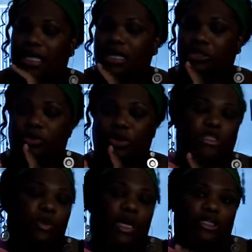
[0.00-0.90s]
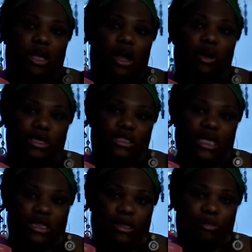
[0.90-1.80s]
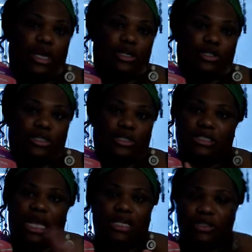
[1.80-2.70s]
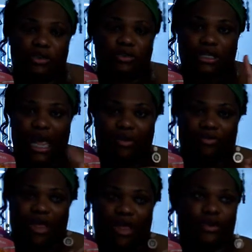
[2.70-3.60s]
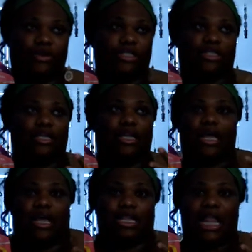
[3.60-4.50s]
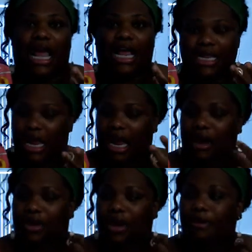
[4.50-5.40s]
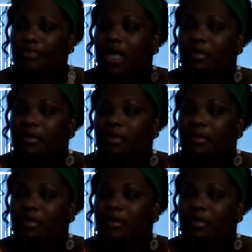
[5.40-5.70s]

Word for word: This one is peach. I always get the peach. It just tastes so delightful. I don't know, just light and airy.